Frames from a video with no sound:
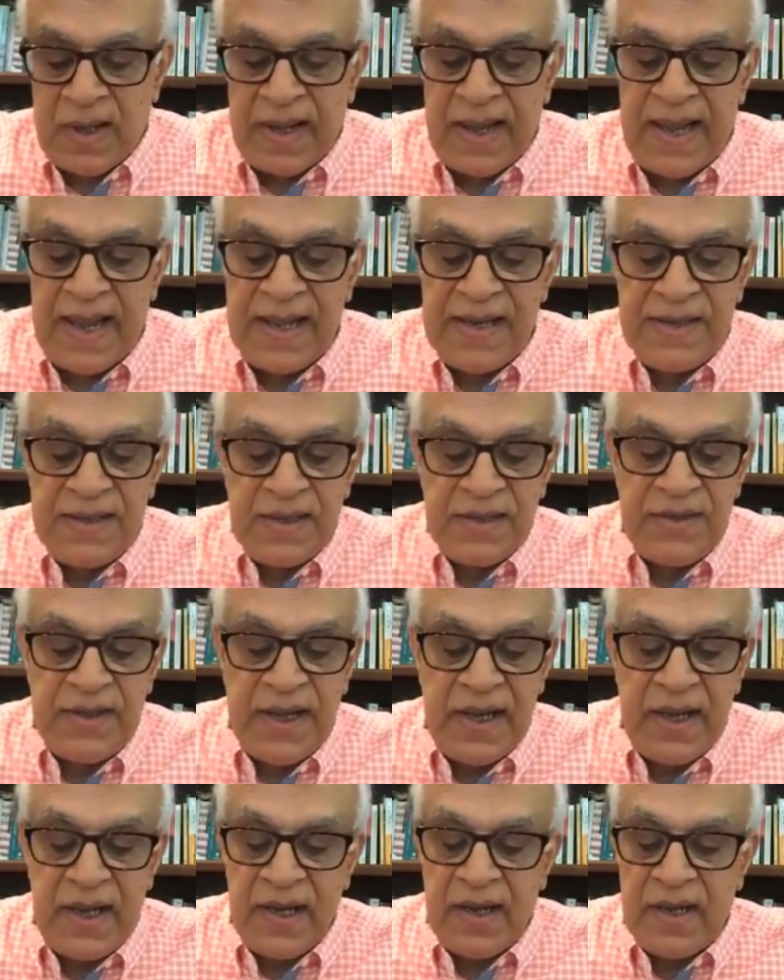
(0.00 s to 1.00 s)
And
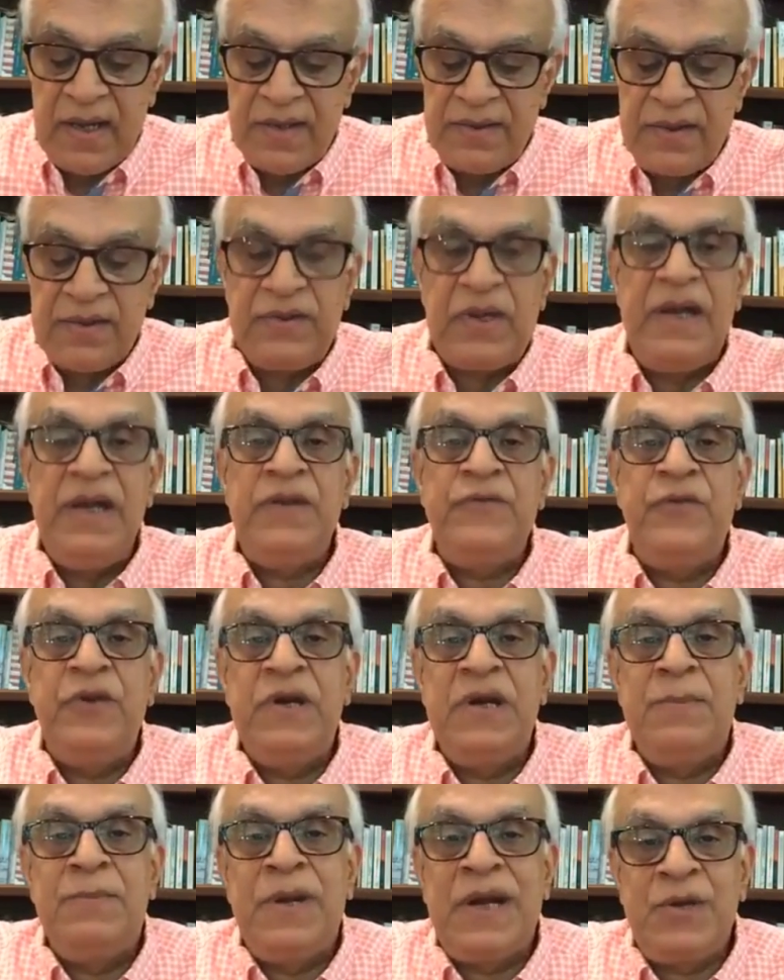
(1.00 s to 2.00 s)
they, the Dalit
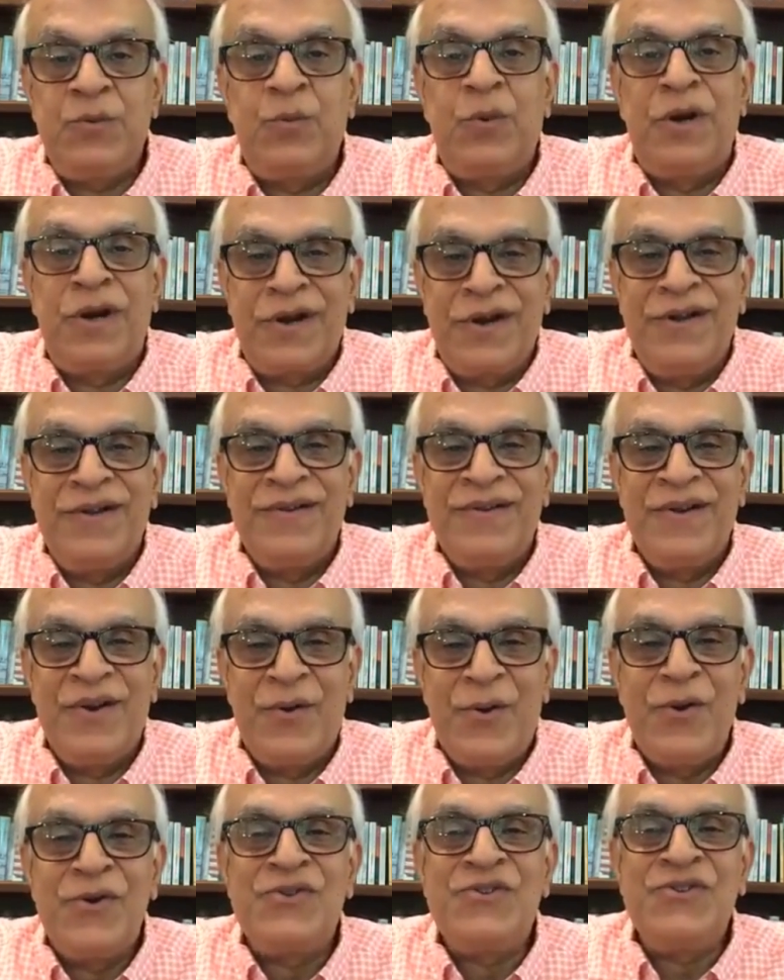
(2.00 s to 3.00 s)
Freedom Network
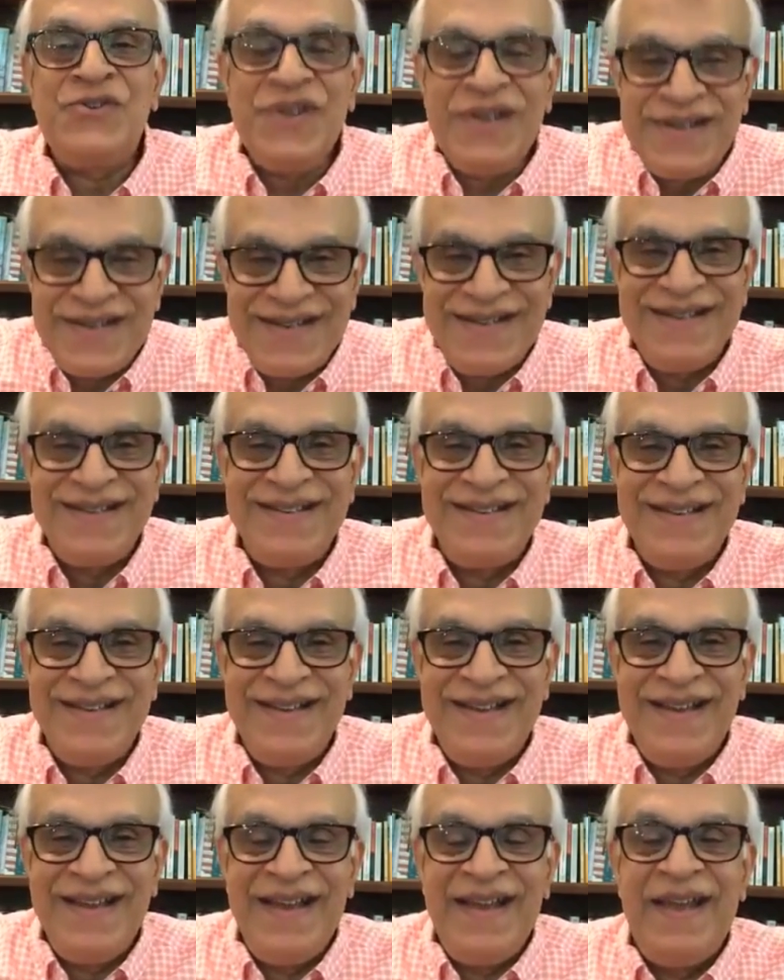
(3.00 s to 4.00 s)
hosted
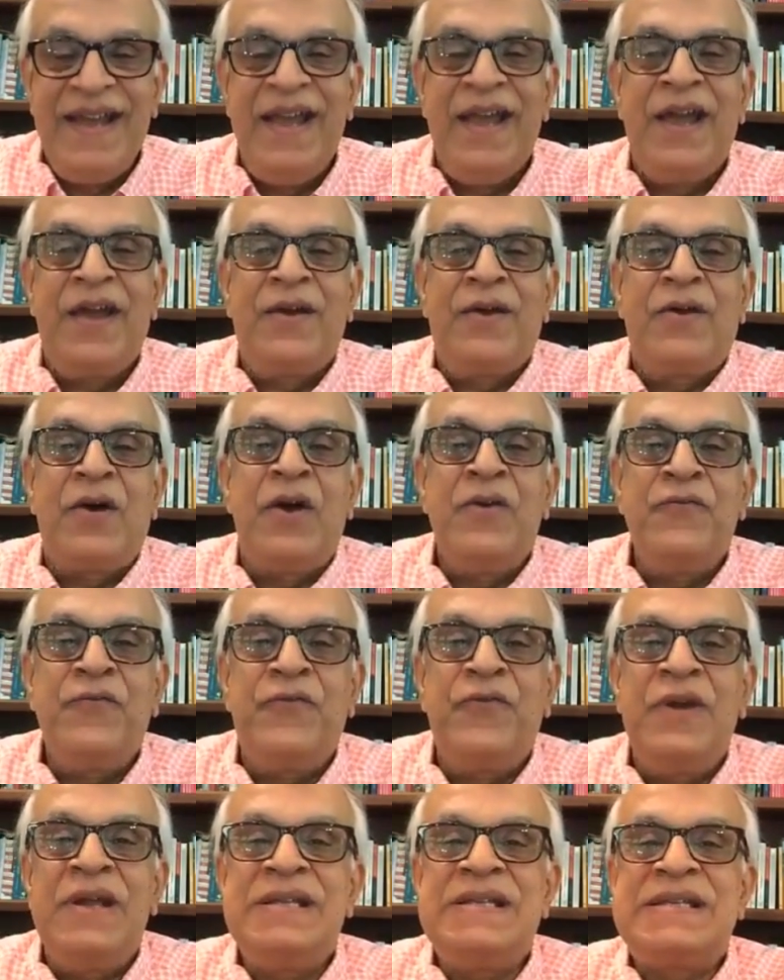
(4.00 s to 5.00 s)
a
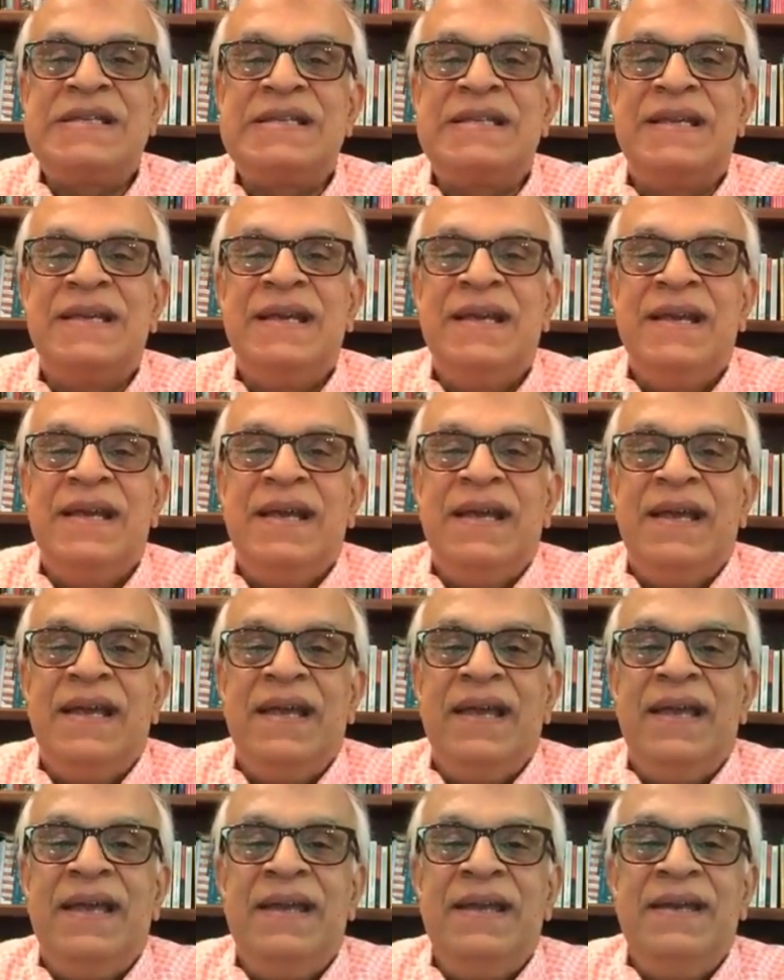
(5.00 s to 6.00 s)
conference
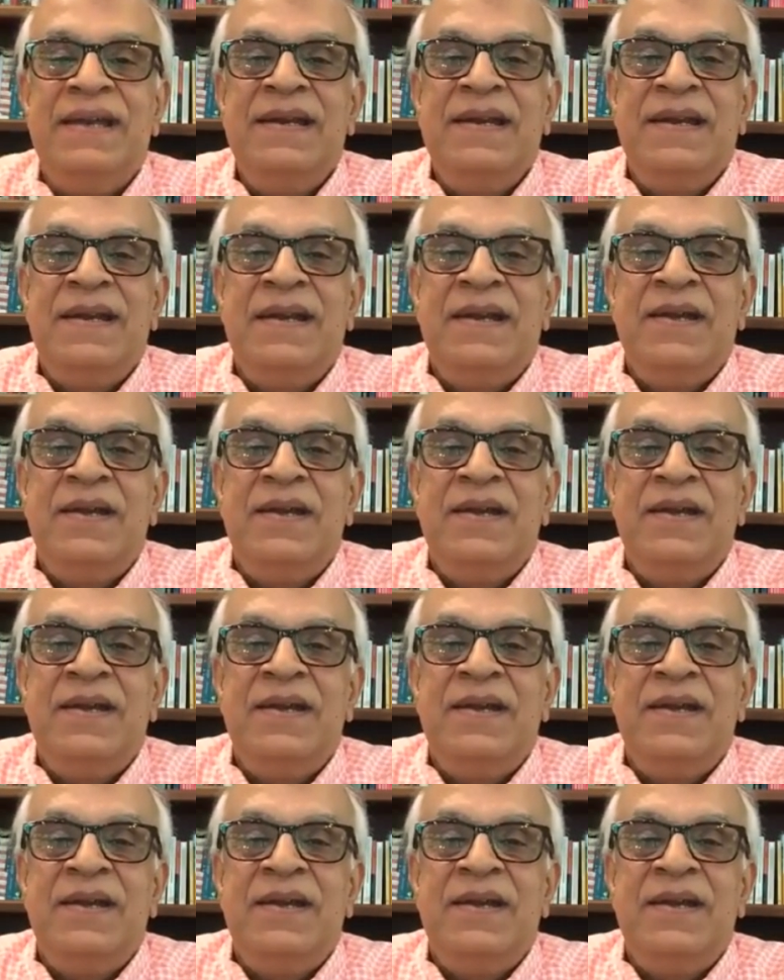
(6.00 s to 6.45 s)
in